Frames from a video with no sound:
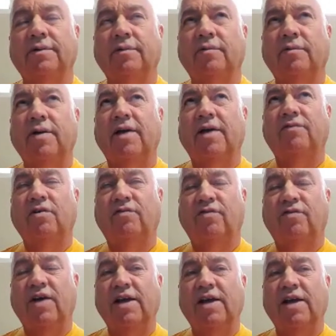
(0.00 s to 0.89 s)
We have to
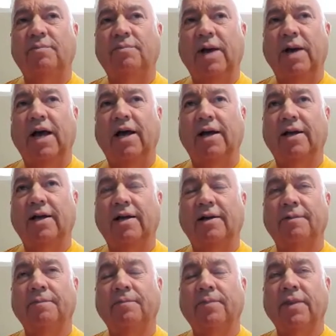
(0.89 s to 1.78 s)
fight back,
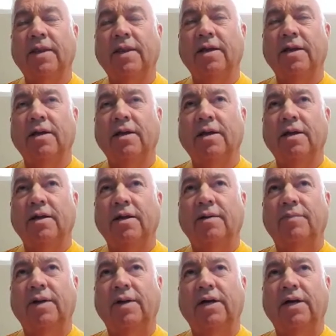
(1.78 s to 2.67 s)

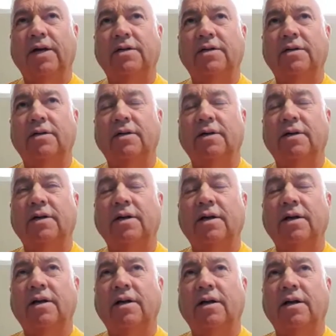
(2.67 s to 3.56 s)
but
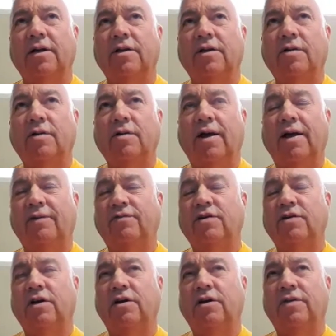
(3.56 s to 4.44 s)
you have
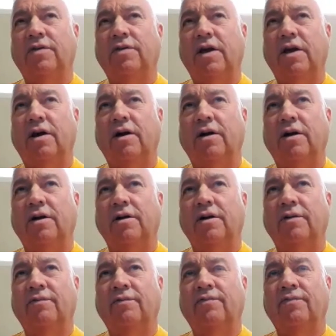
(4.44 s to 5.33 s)
to learn the art
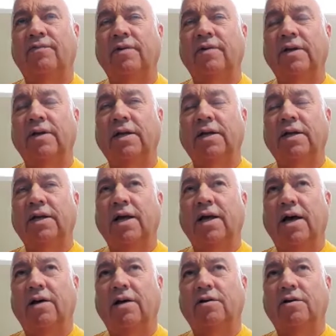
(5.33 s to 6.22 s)
of
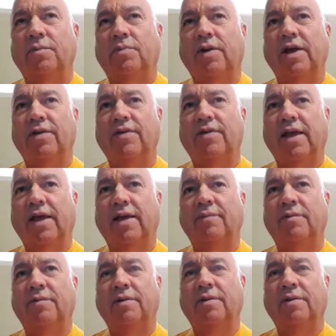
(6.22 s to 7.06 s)
how to play the game.